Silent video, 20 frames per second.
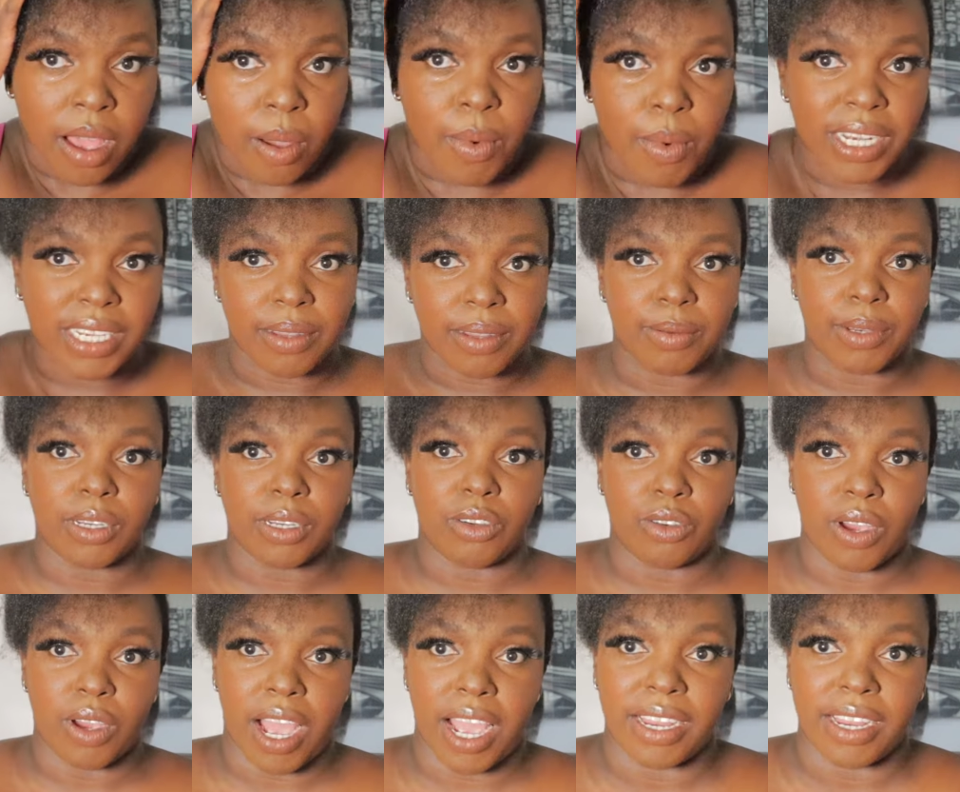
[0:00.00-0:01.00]
I'm attempting
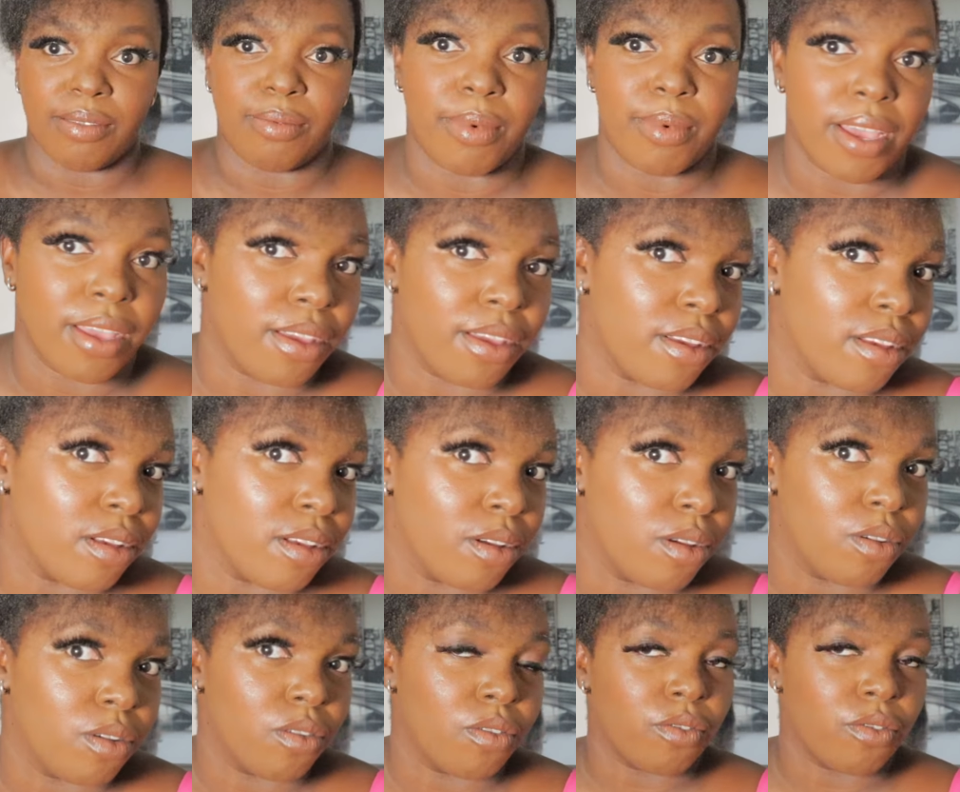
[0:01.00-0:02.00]
to hide my
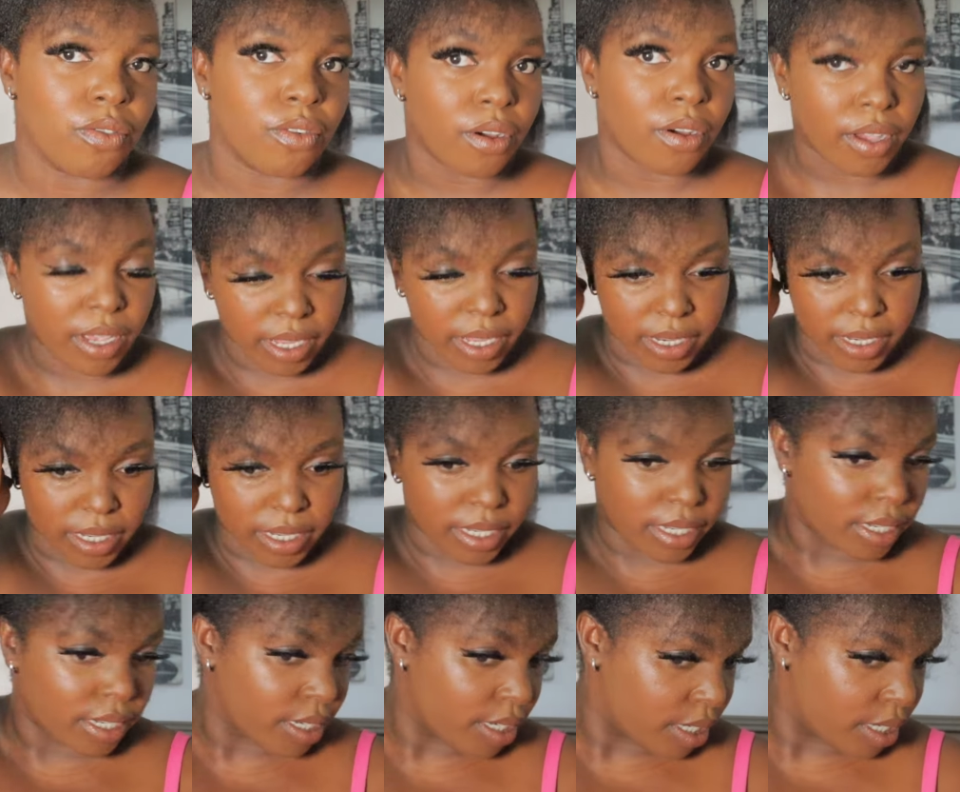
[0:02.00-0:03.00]
forehead.
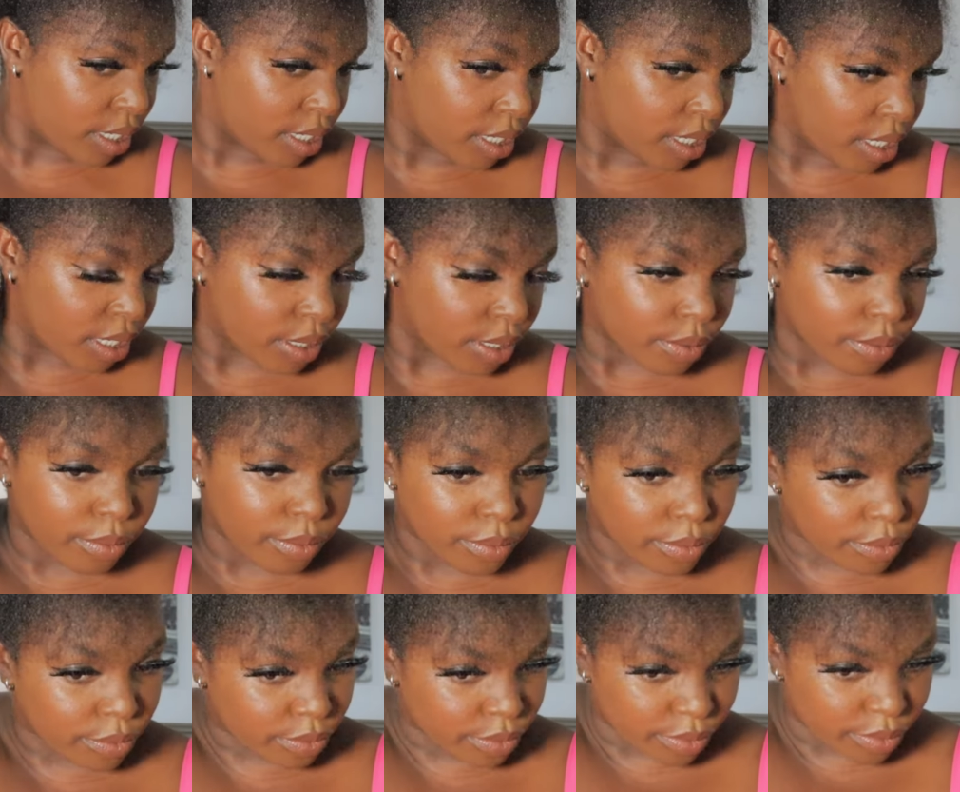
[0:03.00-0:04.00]

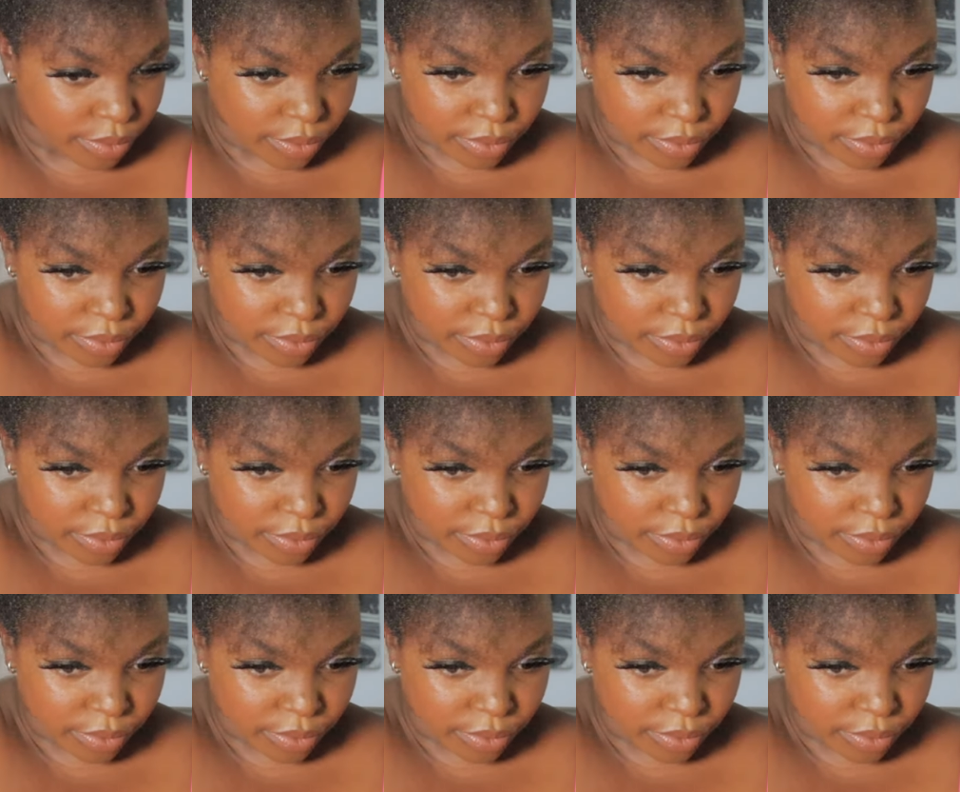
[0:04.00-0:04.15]
Hmm?